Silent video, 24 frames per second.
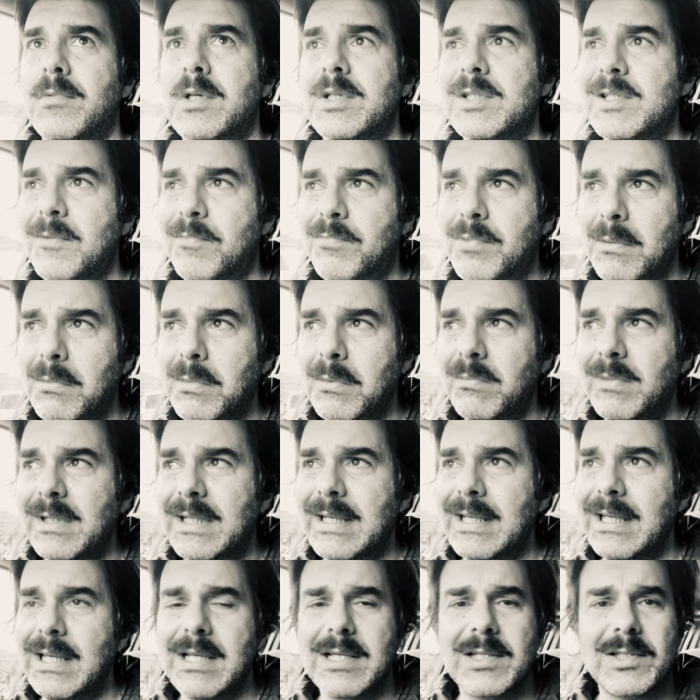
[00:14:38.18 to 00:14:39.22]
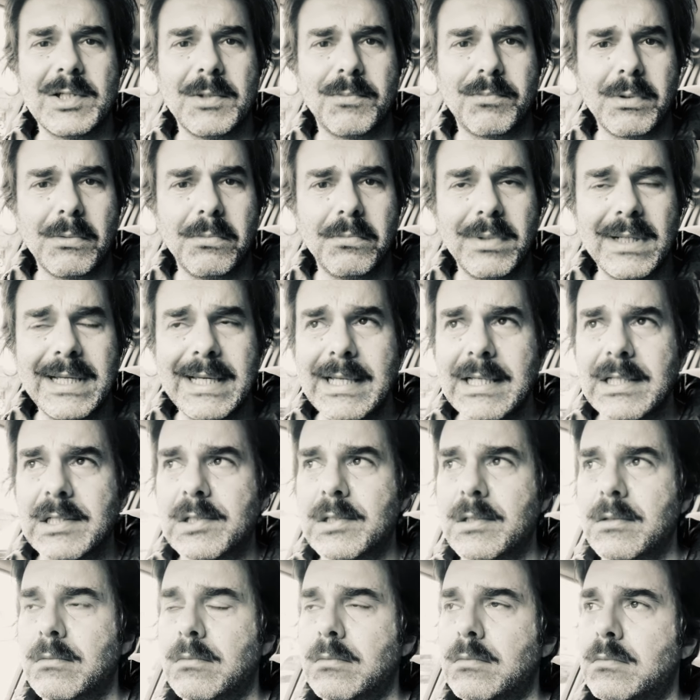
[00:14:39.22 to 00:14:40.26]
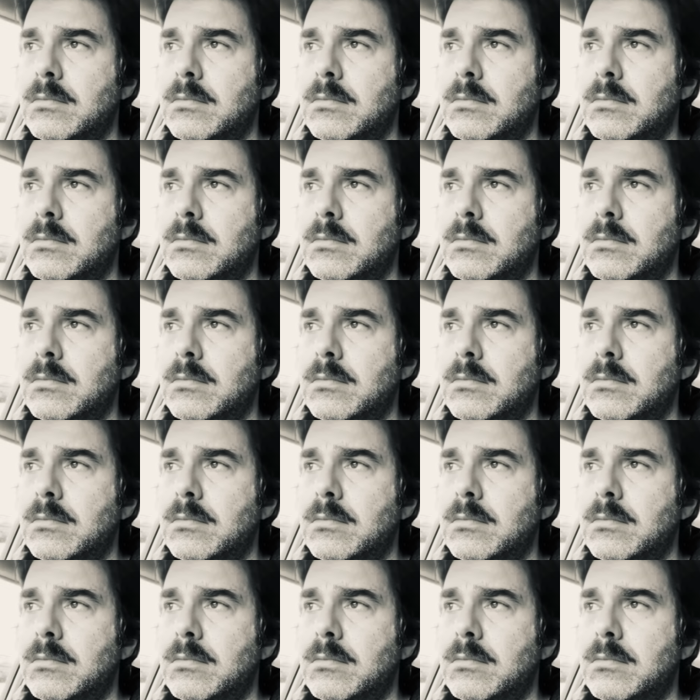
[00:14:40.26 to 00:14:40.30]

As it probably is, it probably is.